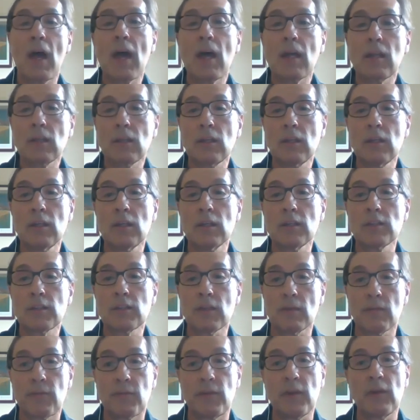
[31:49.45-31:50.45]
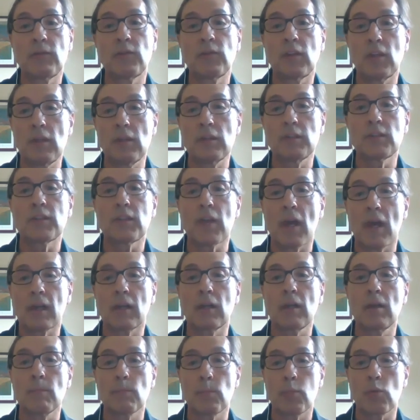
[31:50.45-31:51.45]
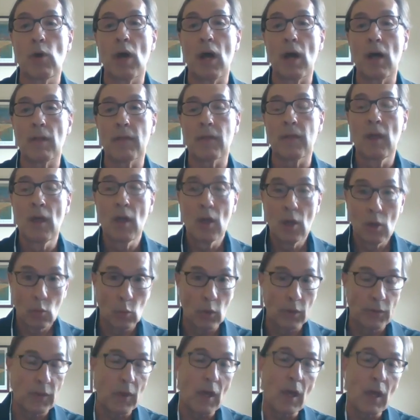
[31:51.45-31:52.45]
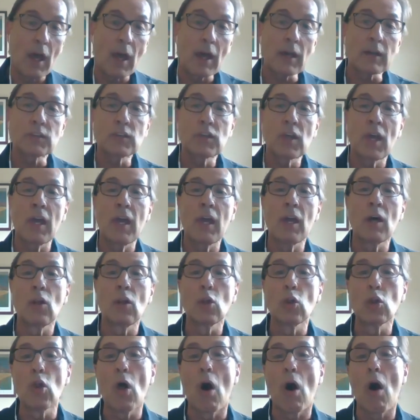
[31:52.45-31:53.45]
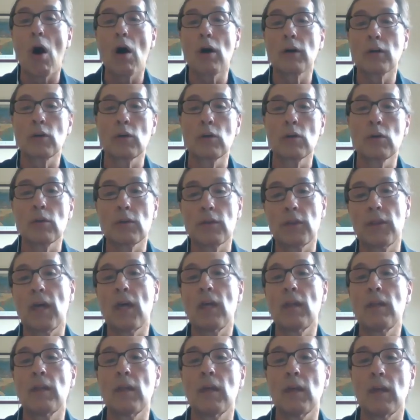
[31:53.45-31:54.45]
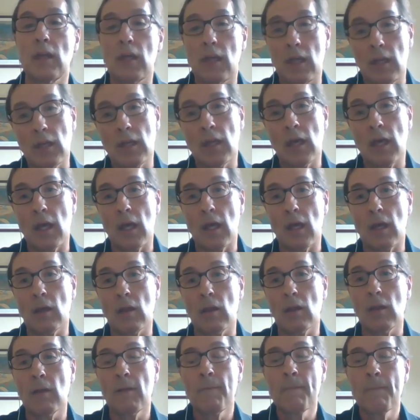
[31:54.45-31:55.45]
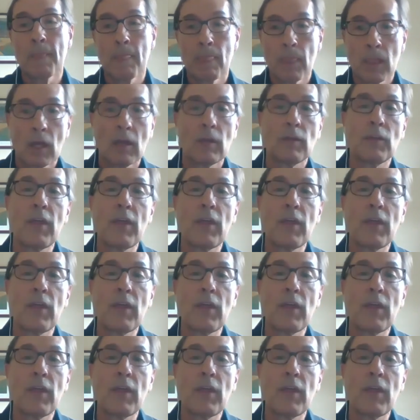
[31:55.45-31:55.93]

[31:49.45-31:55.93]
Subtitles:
That is a 15-second breath with the exhale longer than the inhale.